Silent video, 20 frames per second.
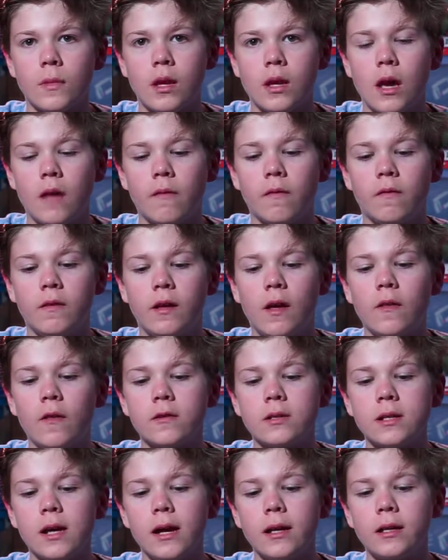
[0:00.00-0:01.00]
And then the other
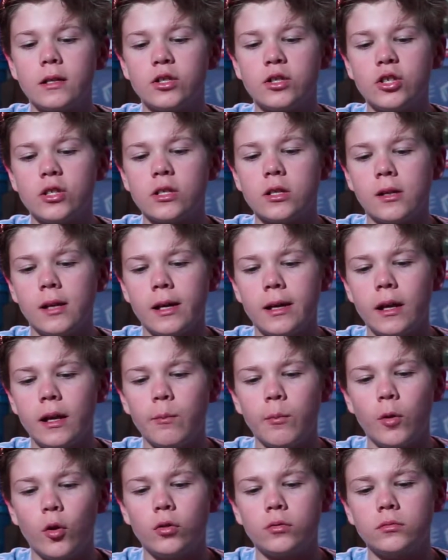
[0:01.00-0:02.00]
side is just a lightning
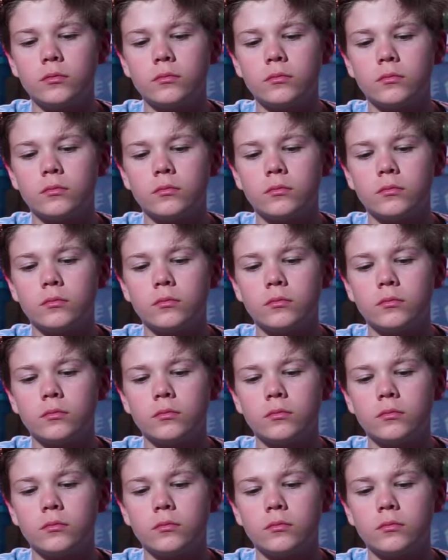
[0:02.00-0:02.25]
bolt.